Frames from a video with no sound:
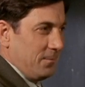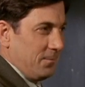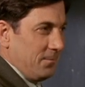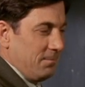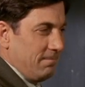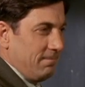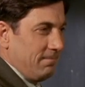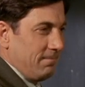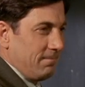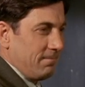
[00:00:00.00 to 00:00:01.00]

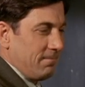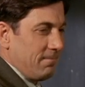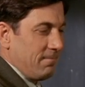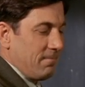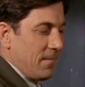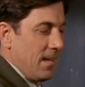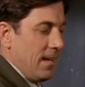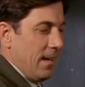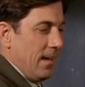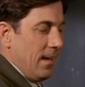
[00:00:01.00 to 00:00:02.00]

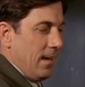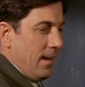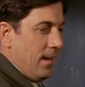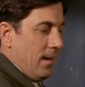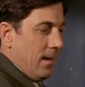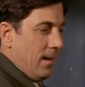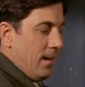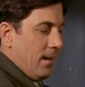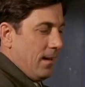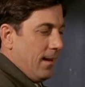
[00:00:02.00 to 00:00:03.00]

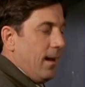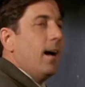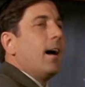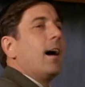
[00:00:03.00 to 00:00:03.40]
Nobody speaks.